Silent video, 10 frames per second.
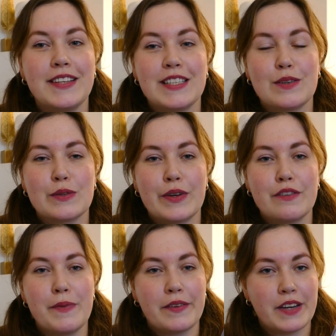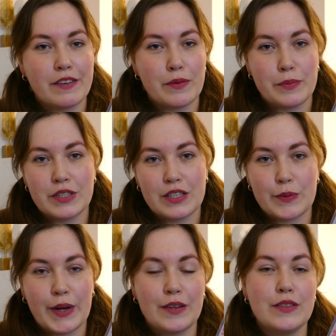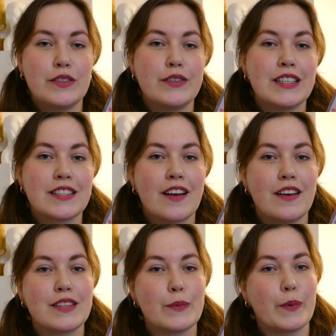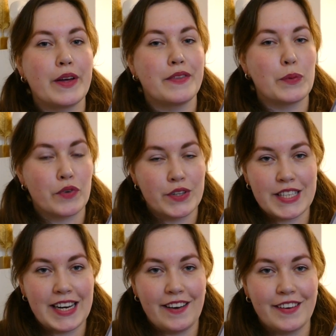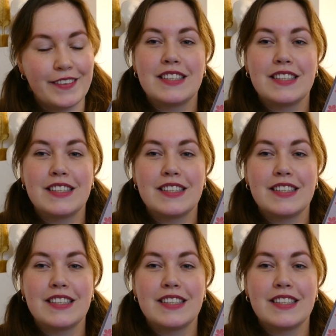This was one of my favorite books as well to discuss with the Brontë Long.